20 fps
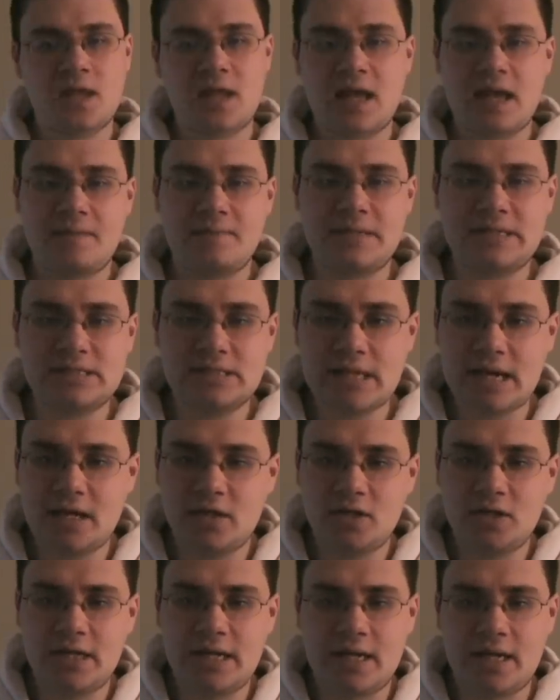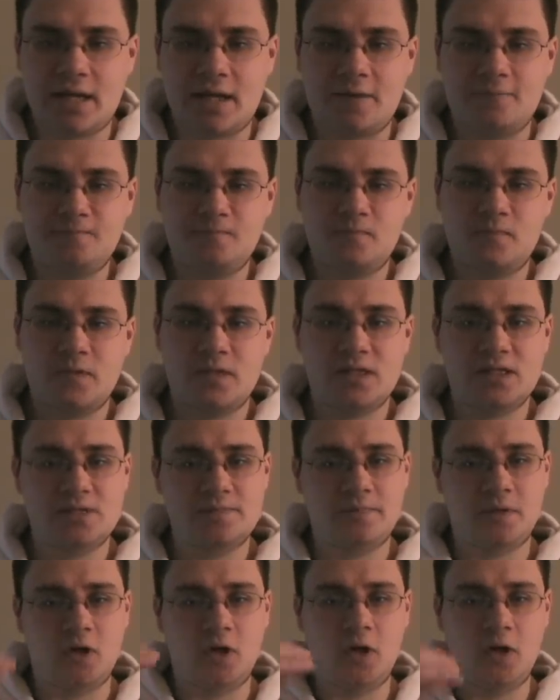Happy Saturday! It's
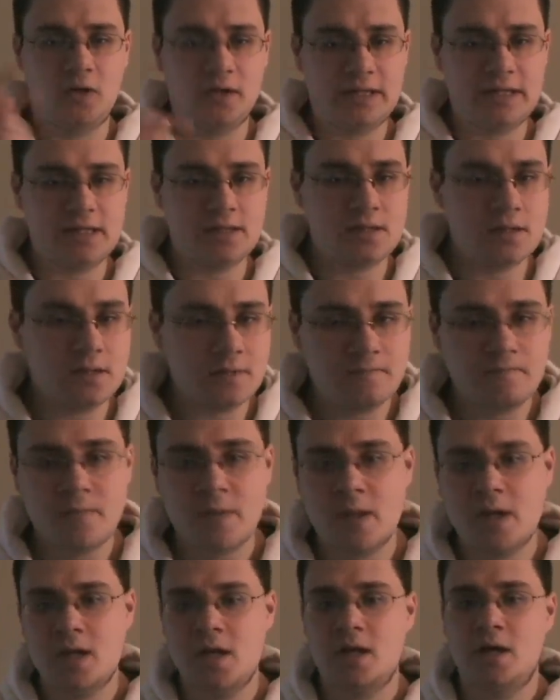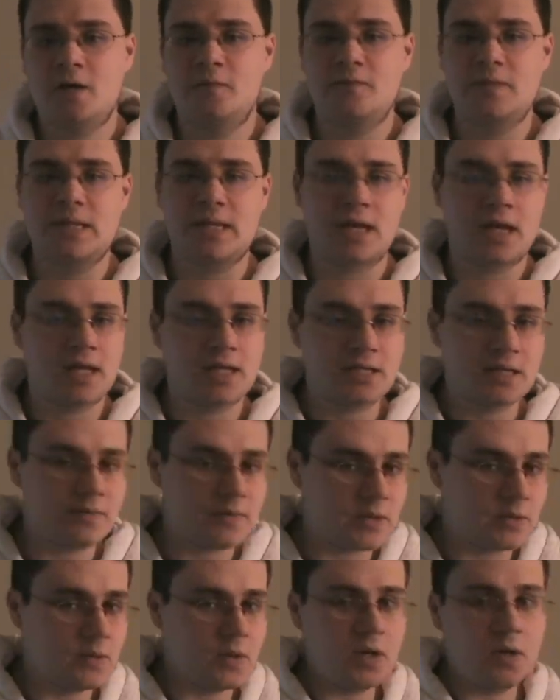Paul here of the
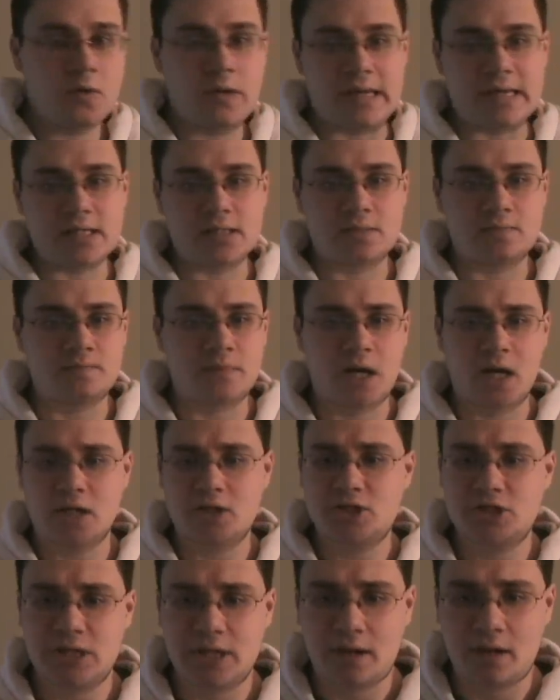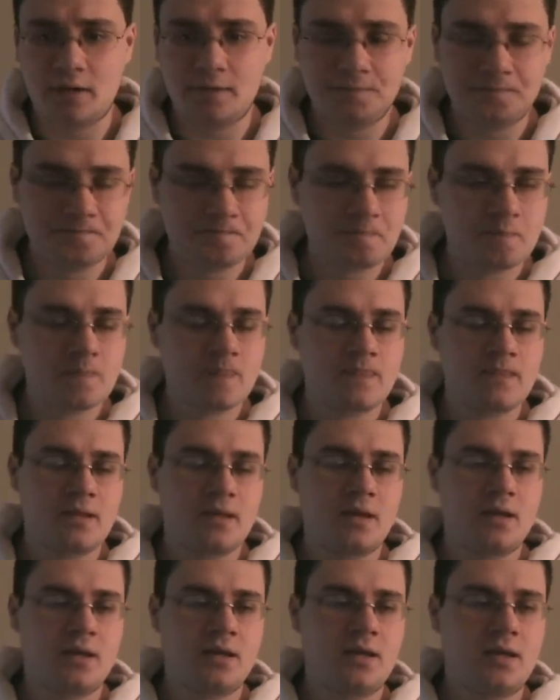NWO is Bunk channel.
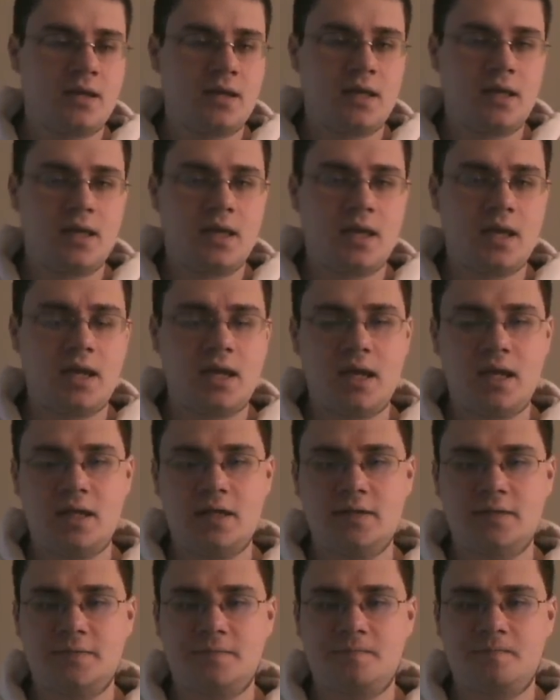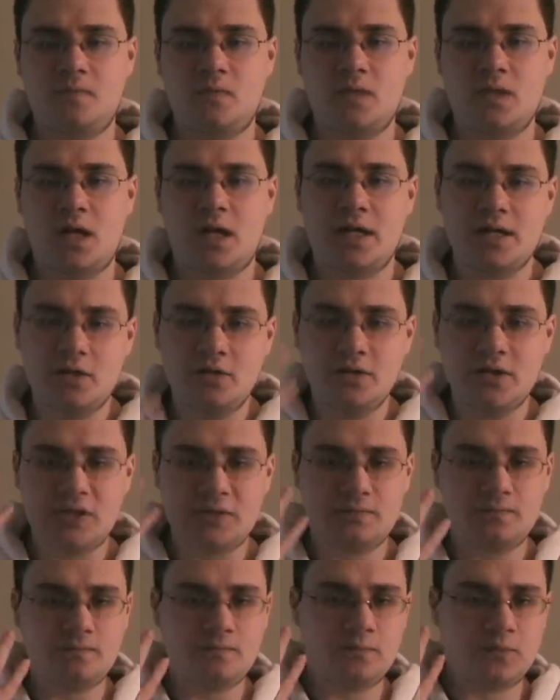And I know
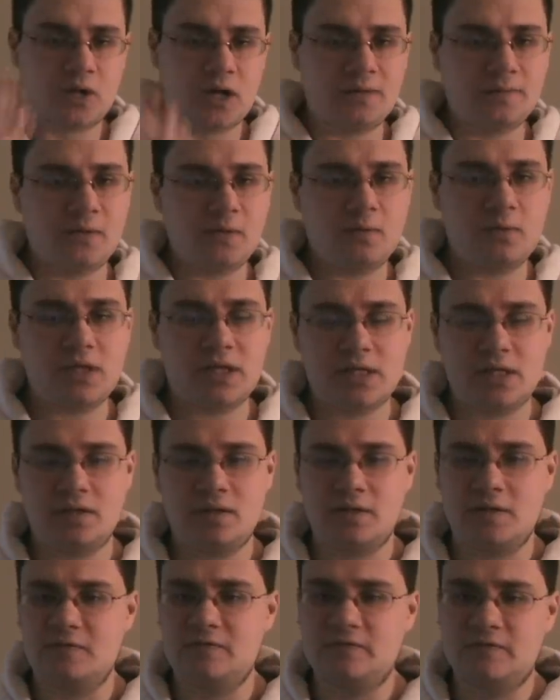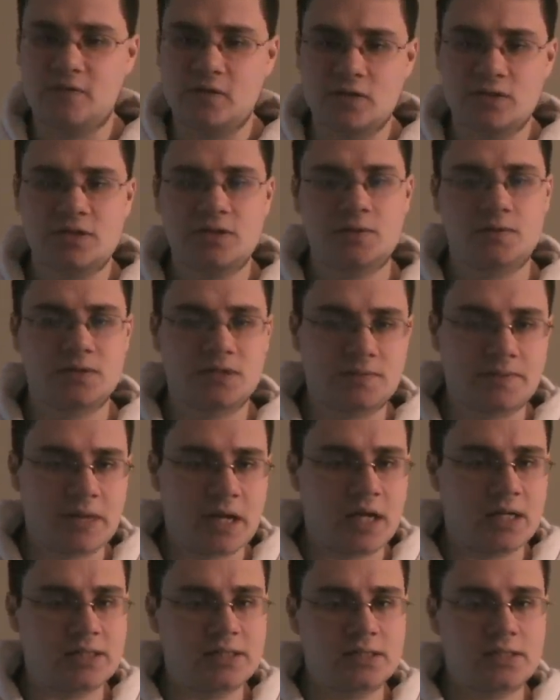that probably the first
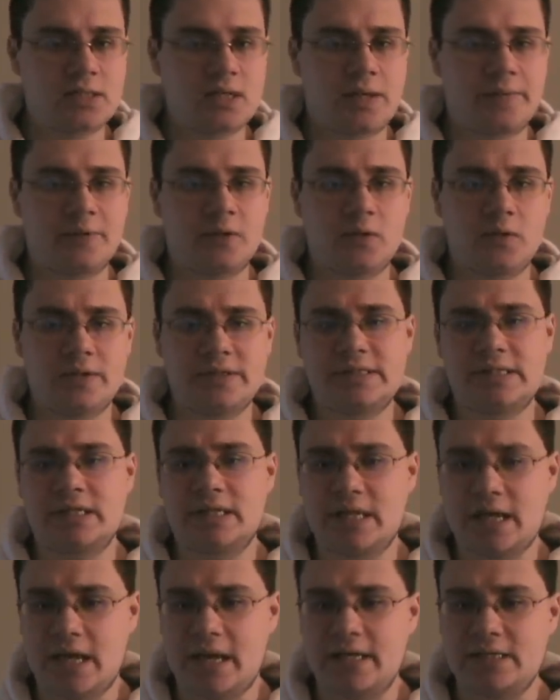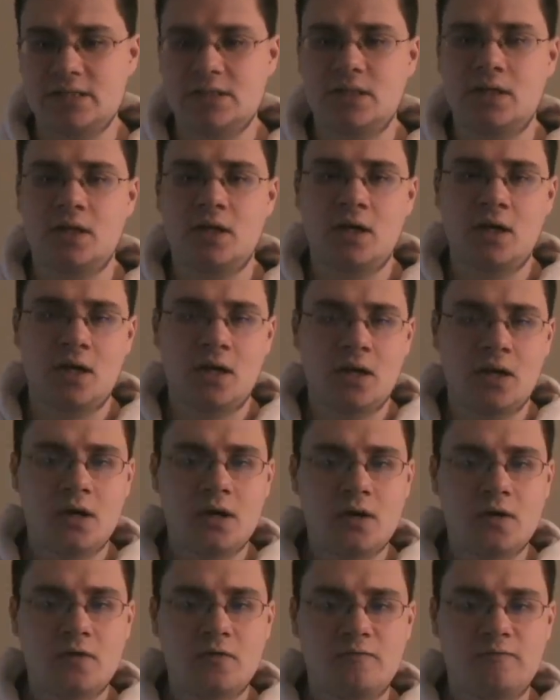response I'm going to get
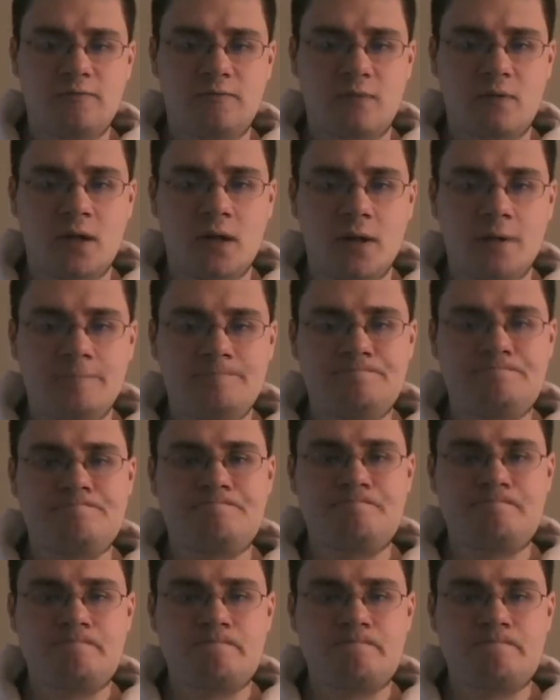from